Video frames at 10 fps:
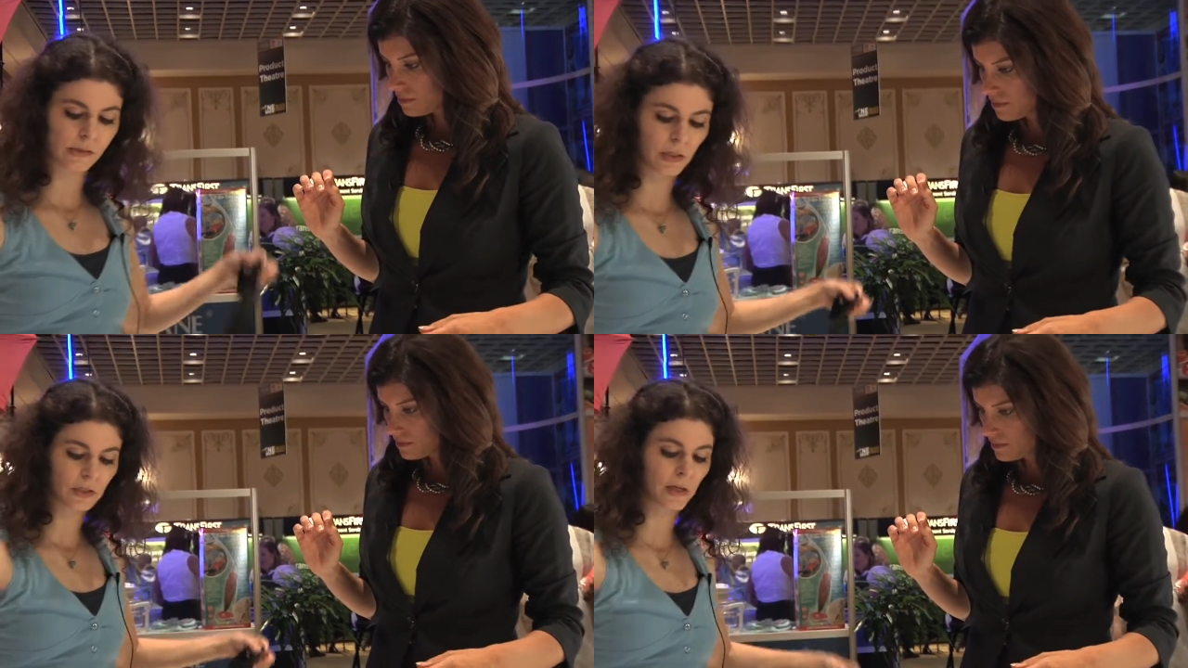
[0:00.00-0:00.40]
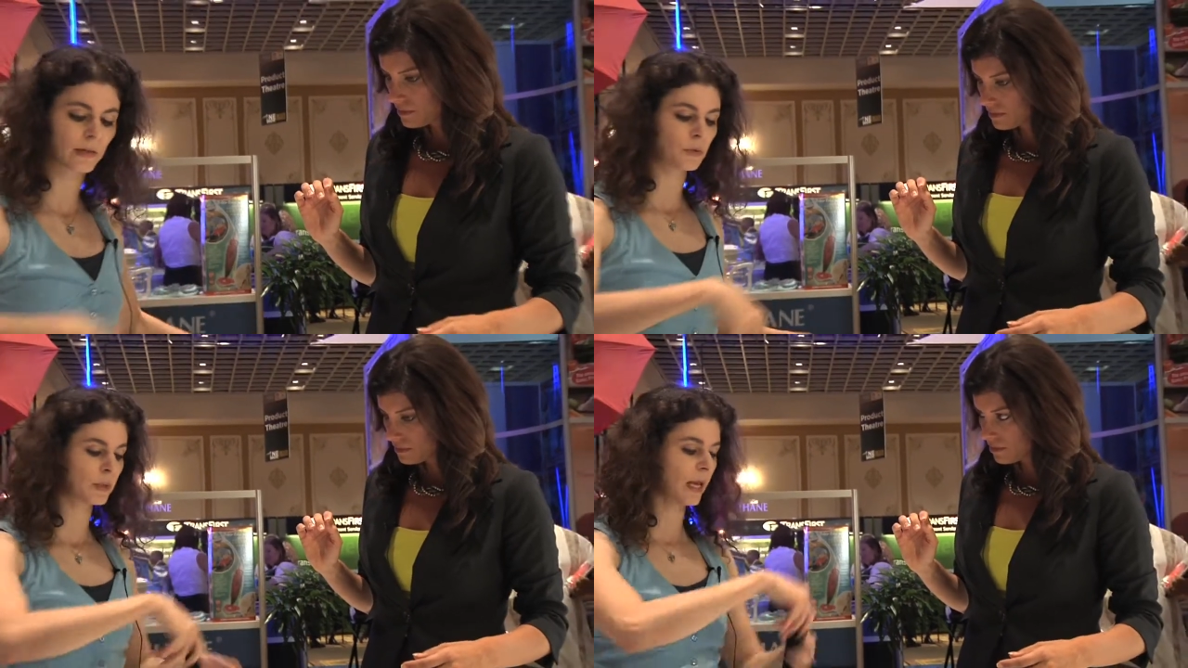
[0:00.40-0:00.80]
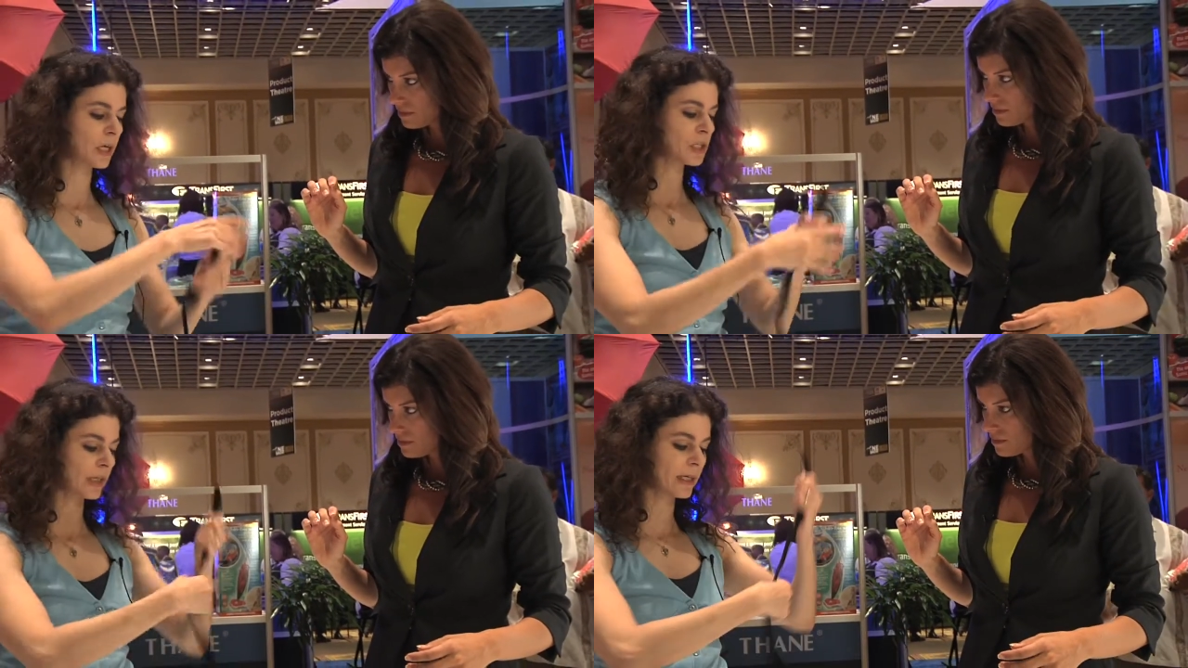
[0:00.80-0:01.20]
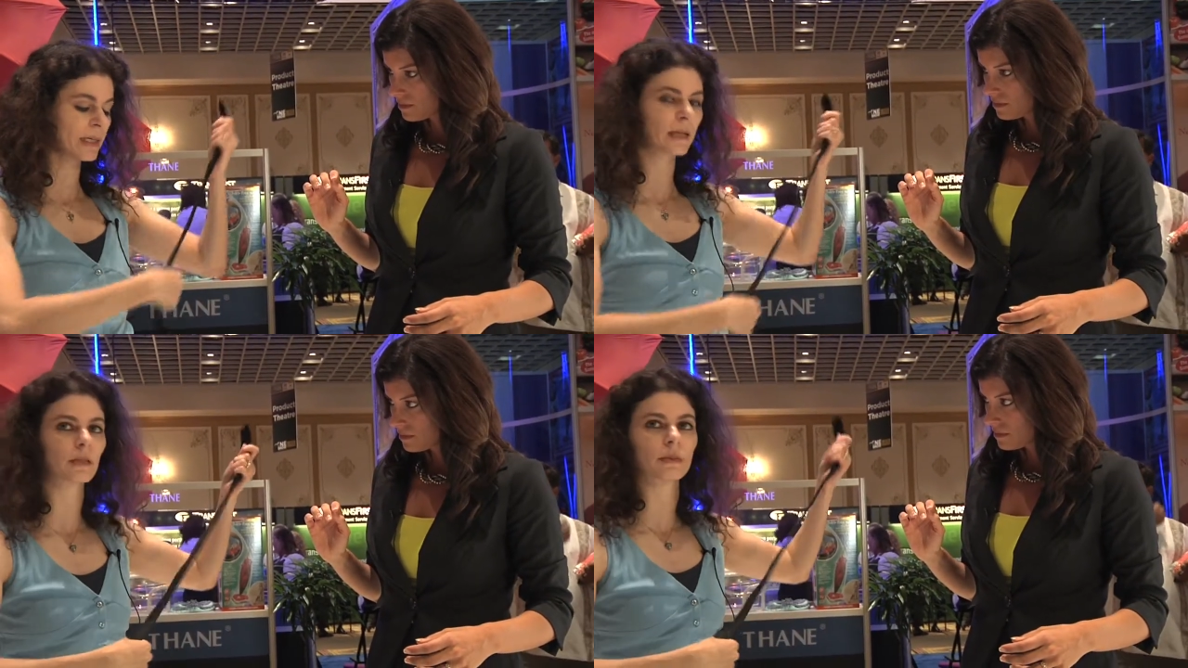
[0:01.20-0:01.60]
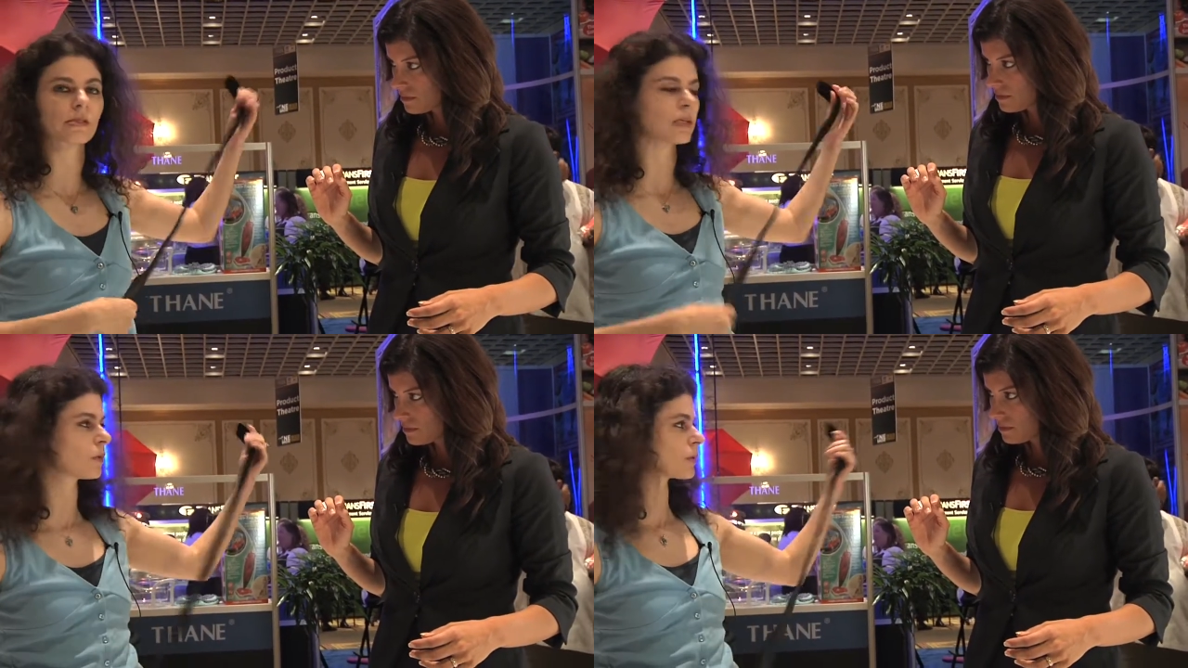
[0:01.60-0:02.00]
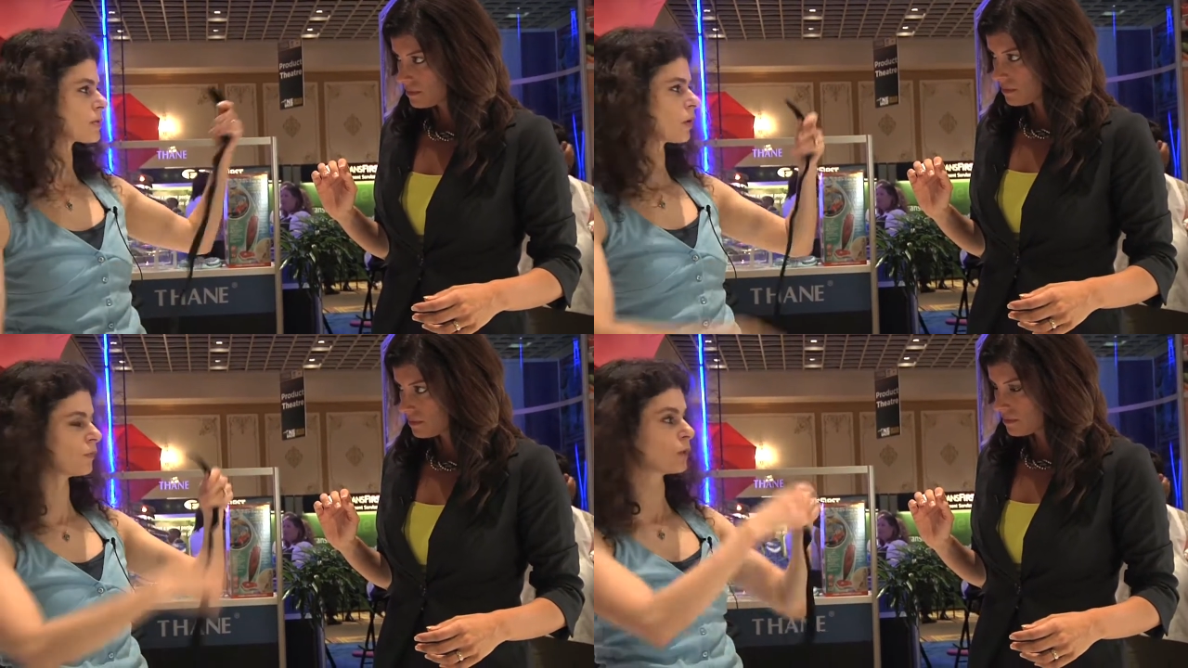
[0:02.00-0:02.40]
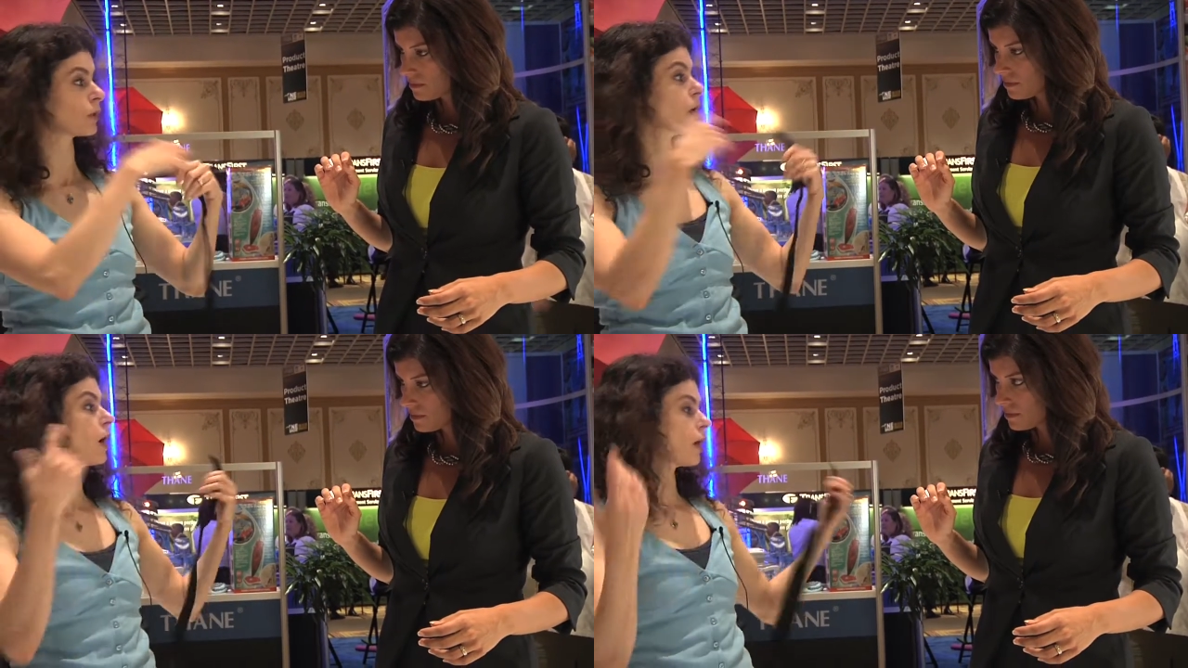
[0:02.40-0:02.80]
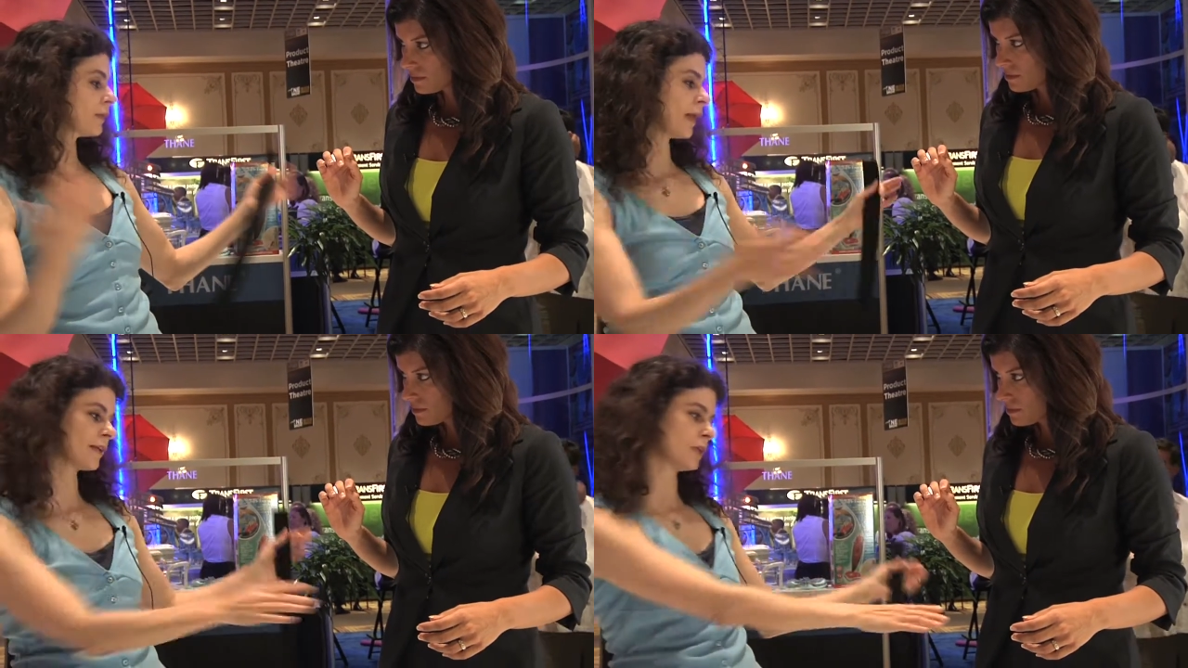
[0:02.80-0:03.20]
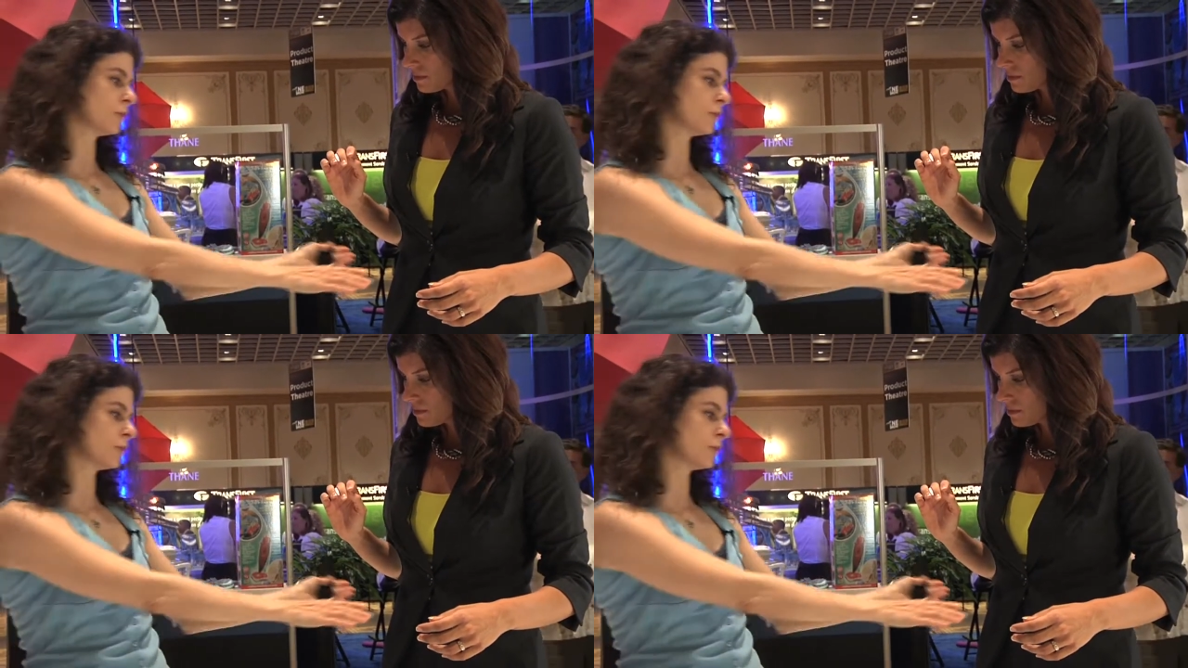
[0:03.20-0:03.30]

Speaker 1: such that you can actually connect them in sequence. So if you're, not that